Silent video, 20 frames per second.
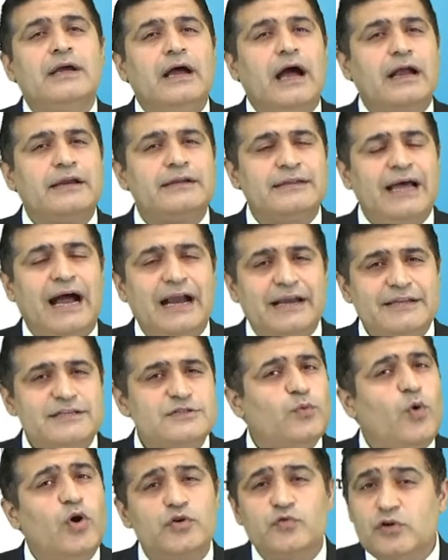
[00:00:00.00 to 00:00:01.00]
And that is
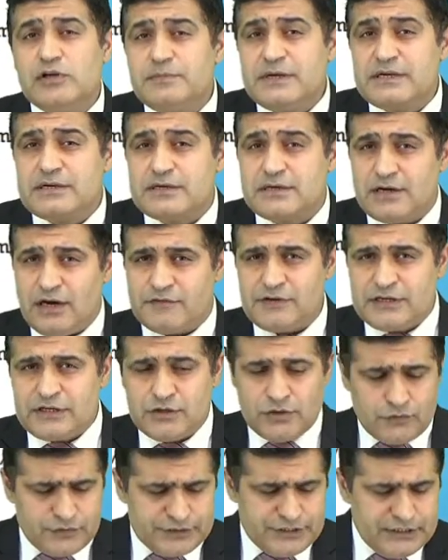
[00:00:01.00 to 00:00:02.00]
what we'll be covering
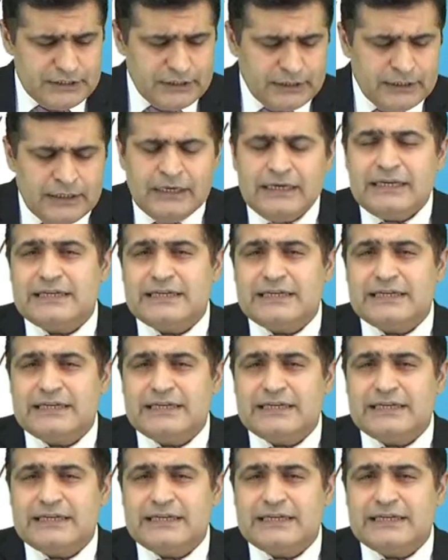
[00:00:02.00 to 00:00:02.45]
over here,